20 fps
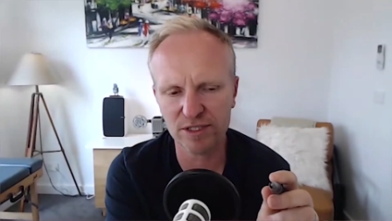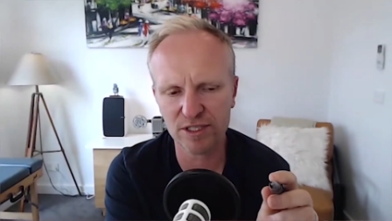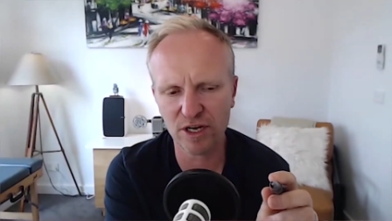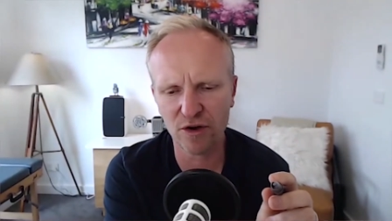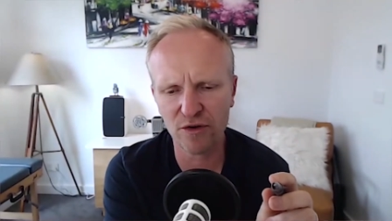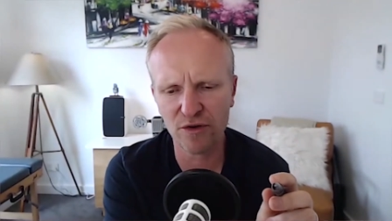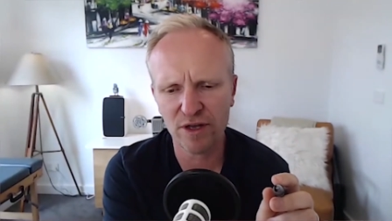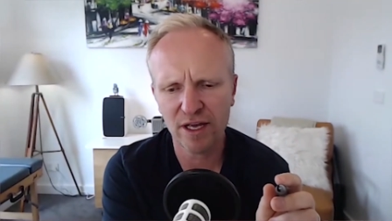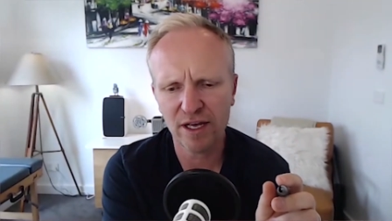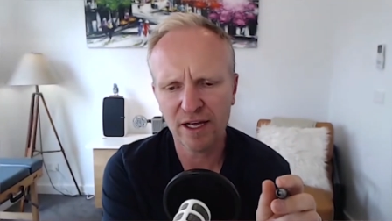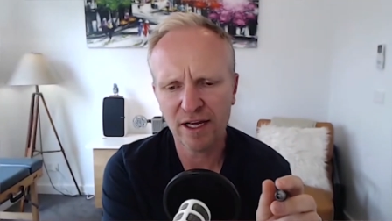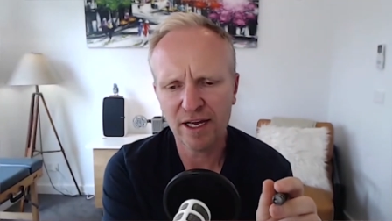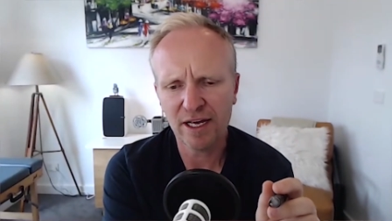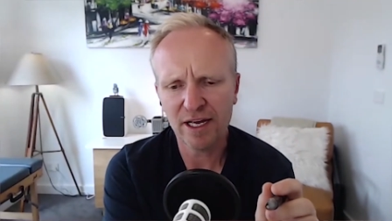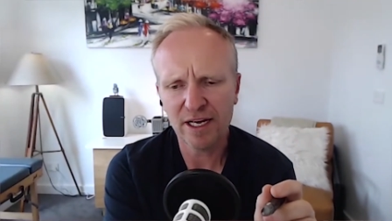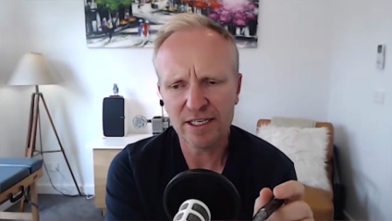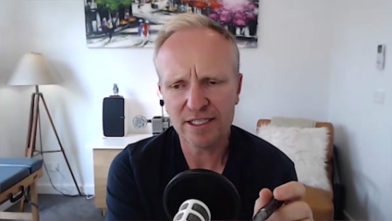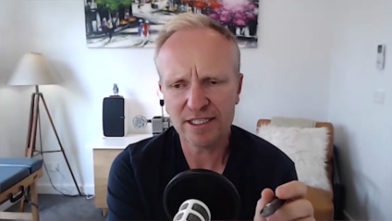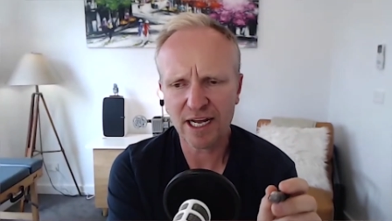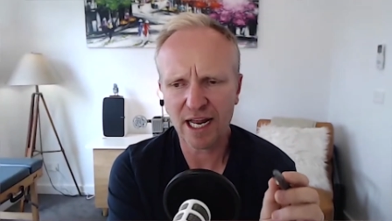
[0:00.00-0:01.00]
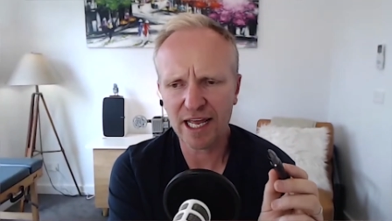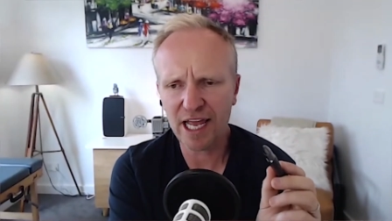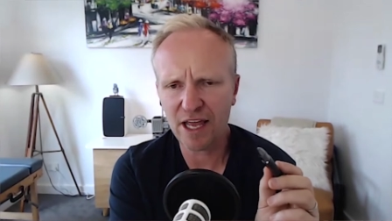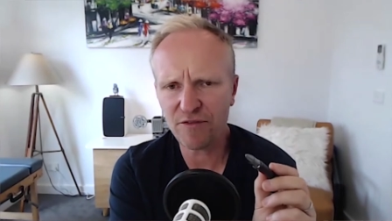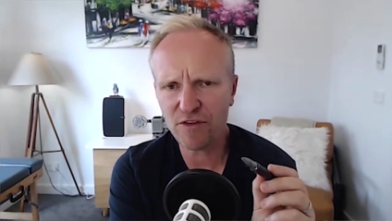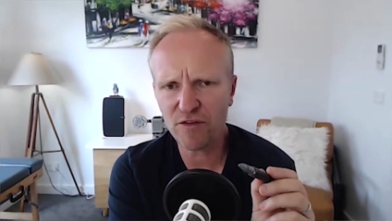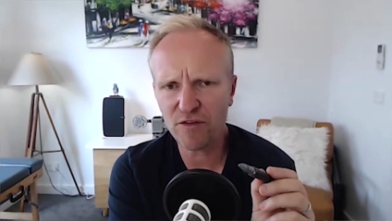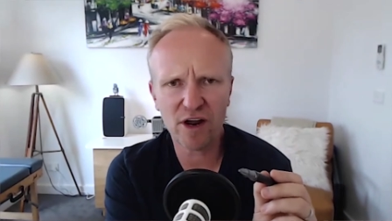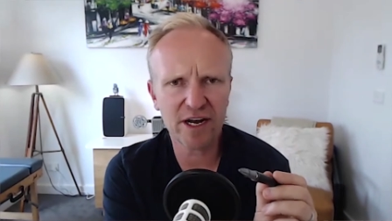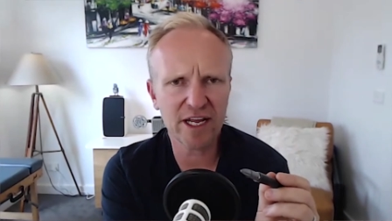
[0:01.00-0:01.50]
So, Charley, have
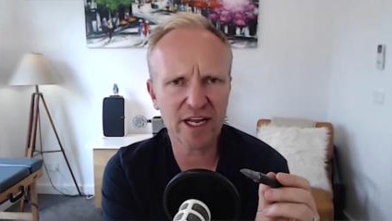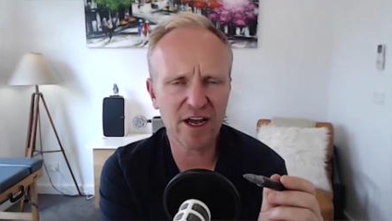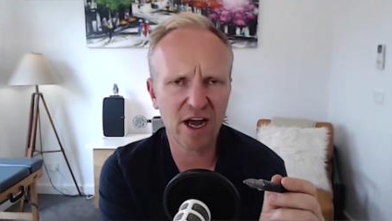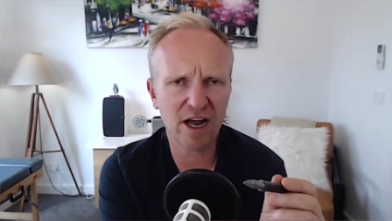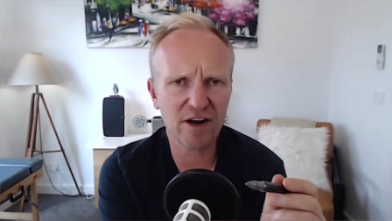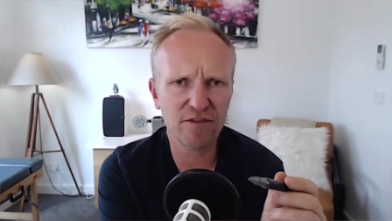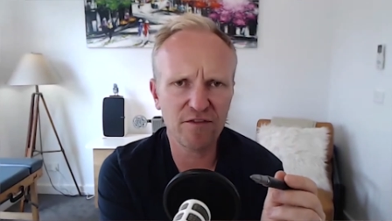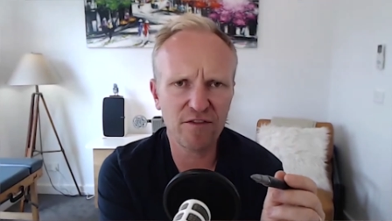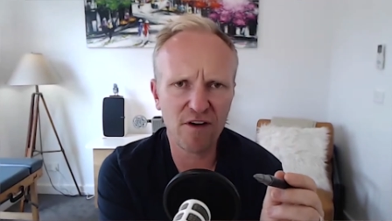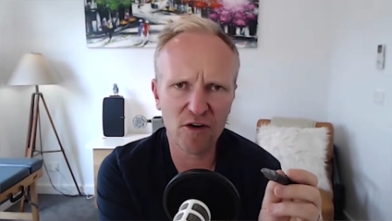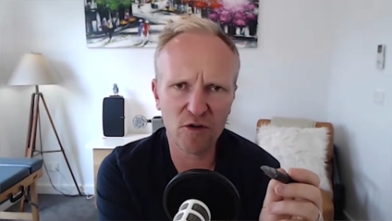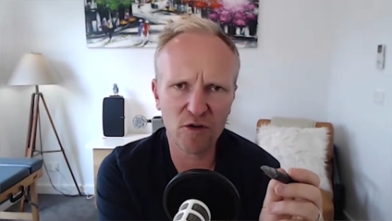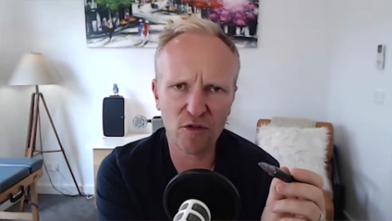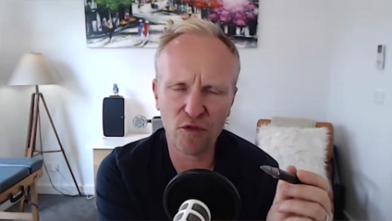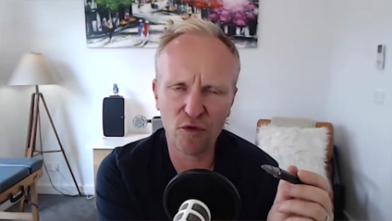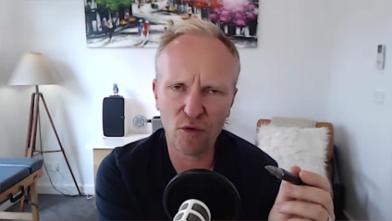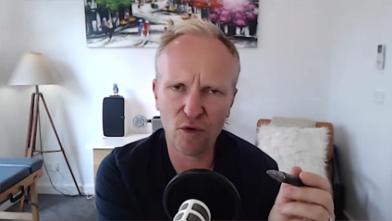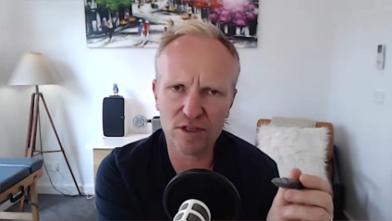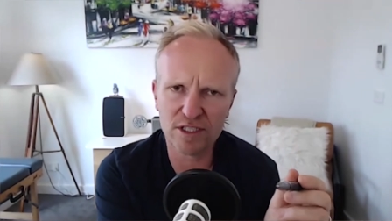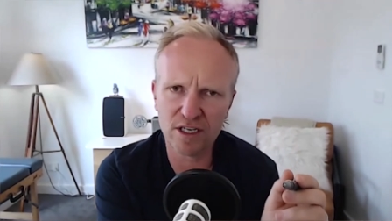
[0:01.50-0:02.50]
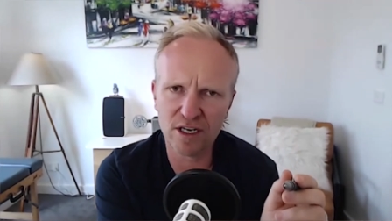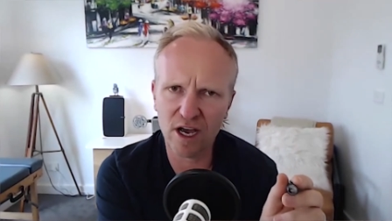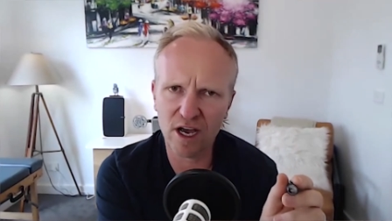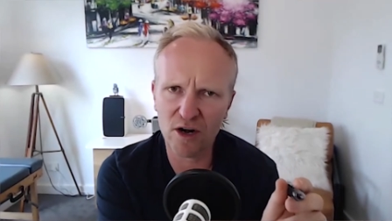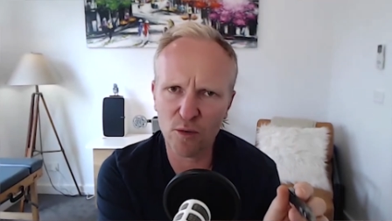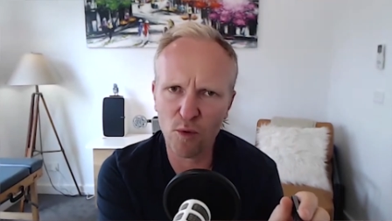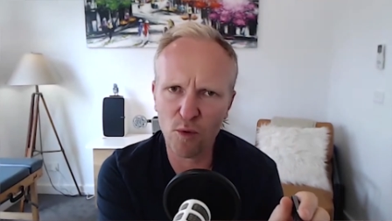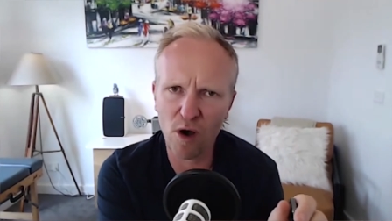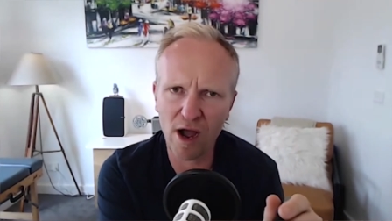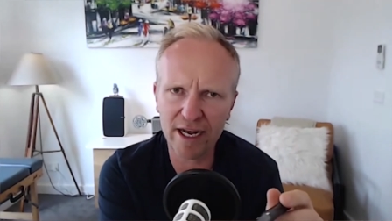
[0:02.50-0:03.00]
you got any kind of final thoughts and kind
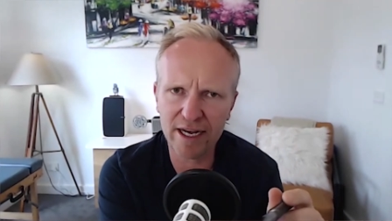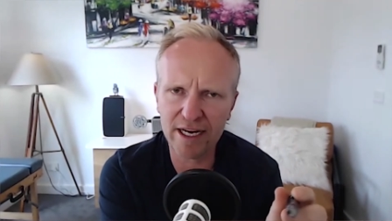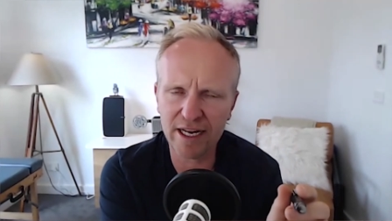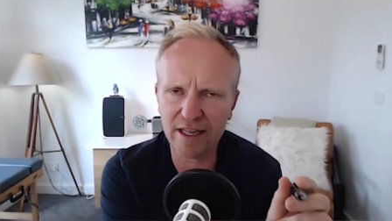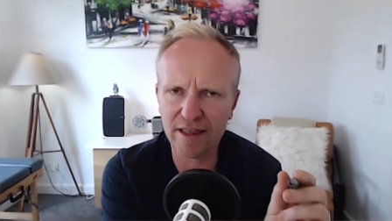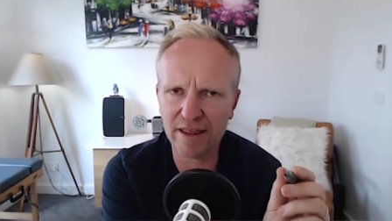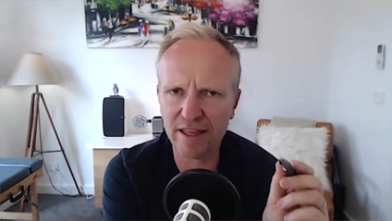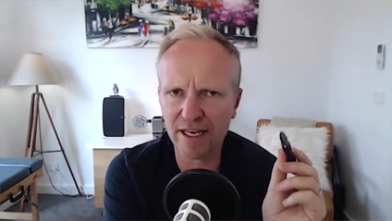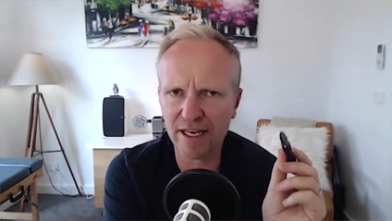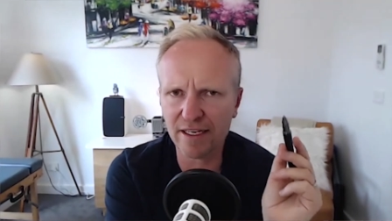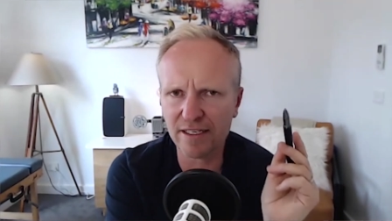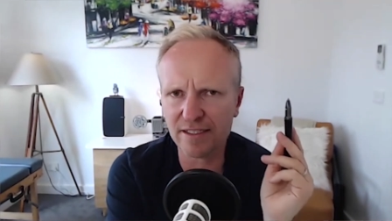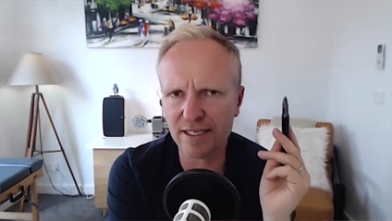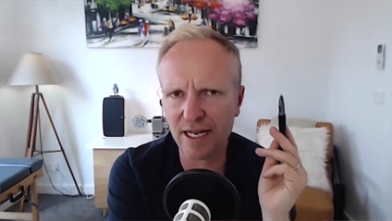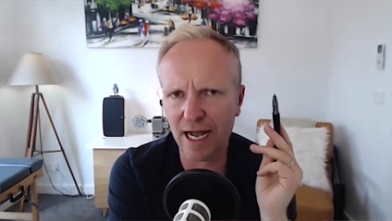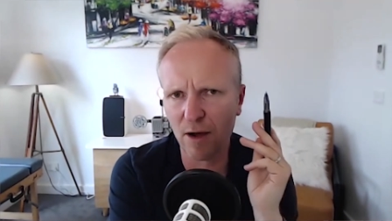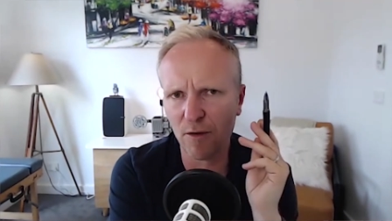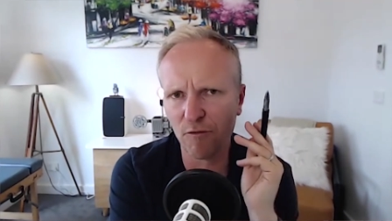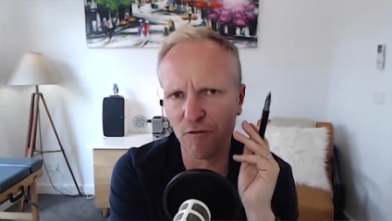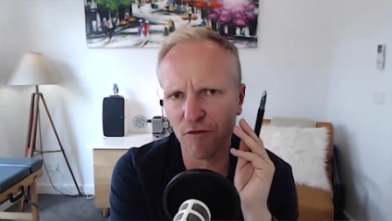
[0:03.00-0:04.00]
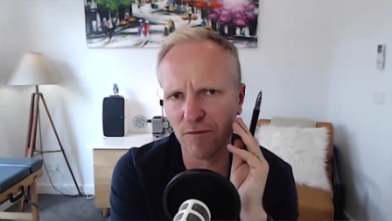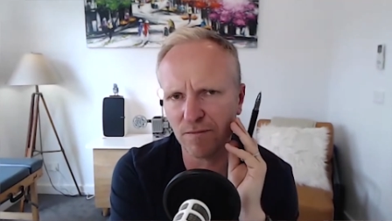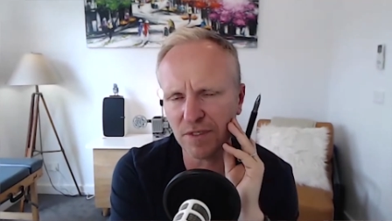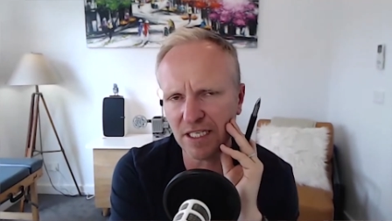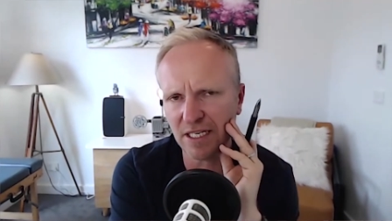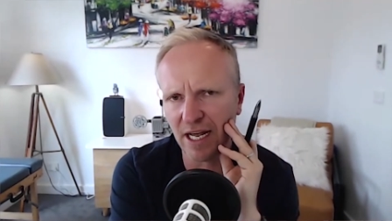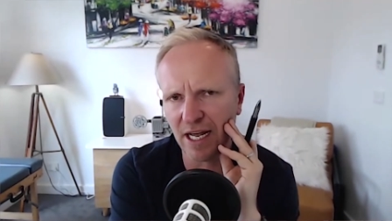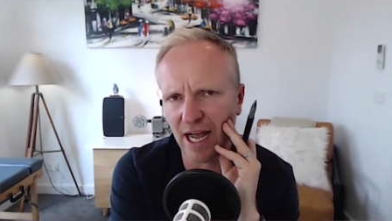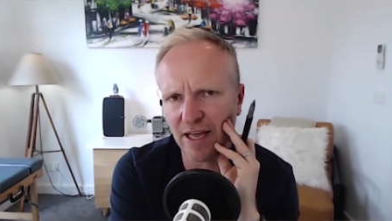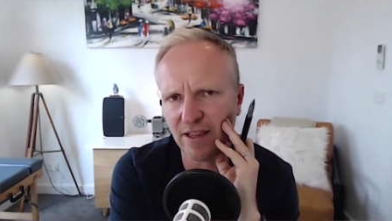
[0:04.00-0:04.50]
of winding things up from
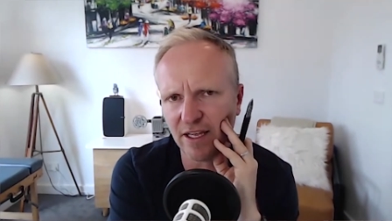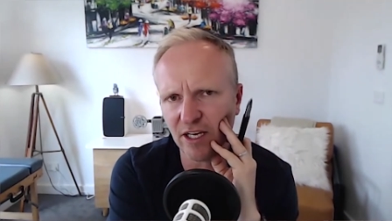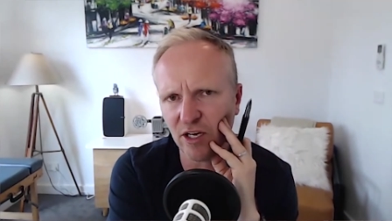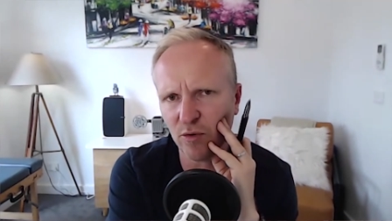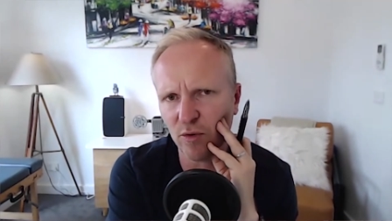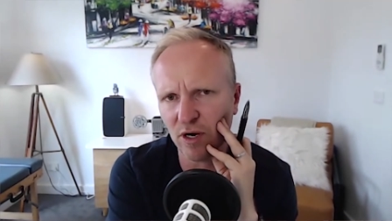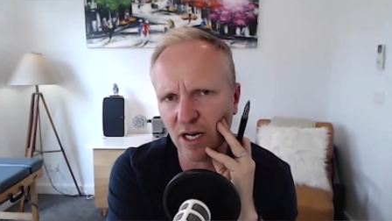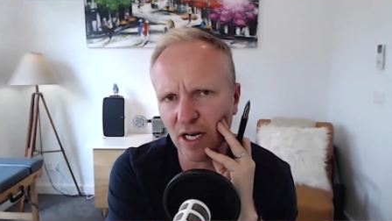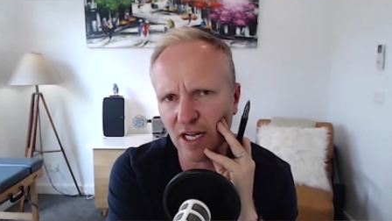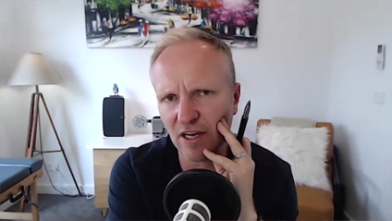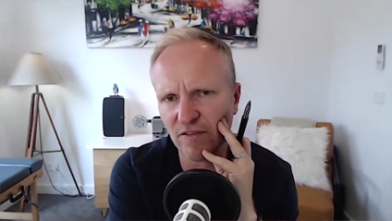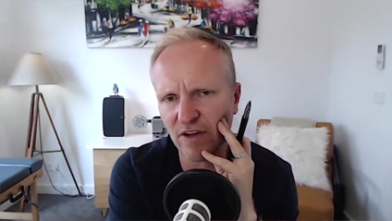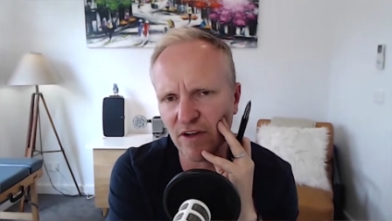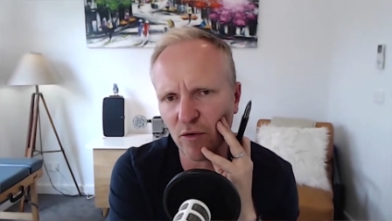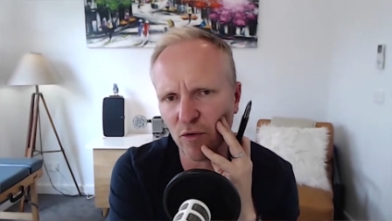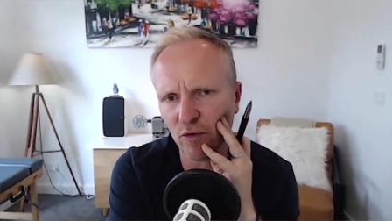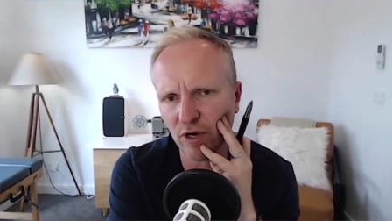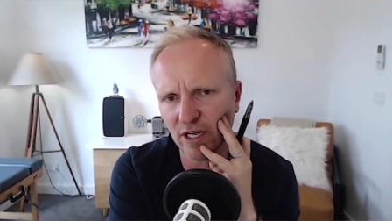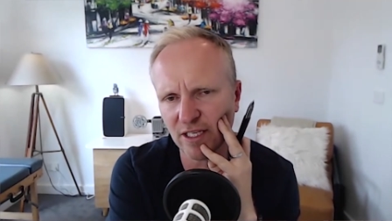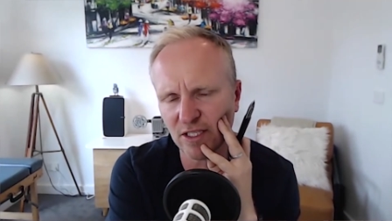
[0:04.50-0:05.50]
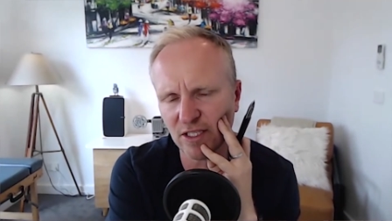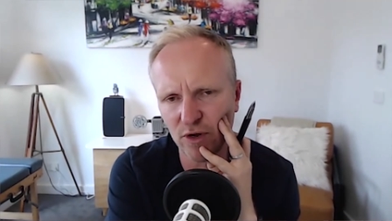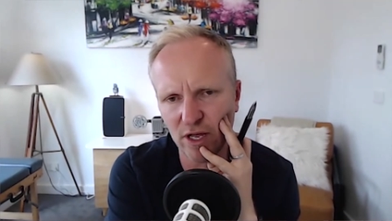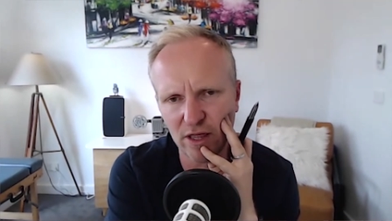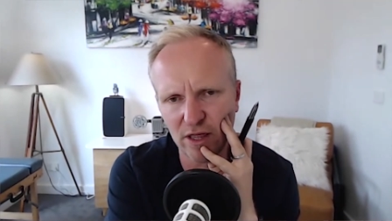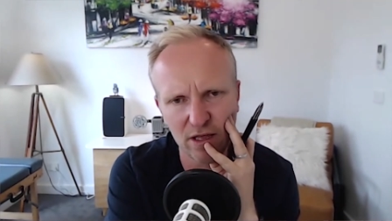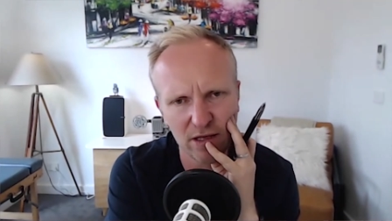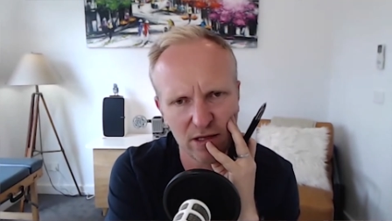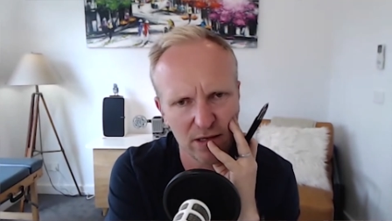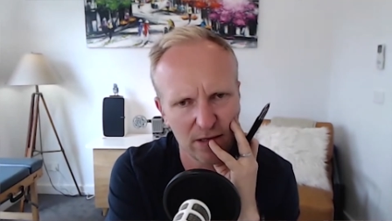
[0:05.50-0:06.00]
today that you want to leave our audience with?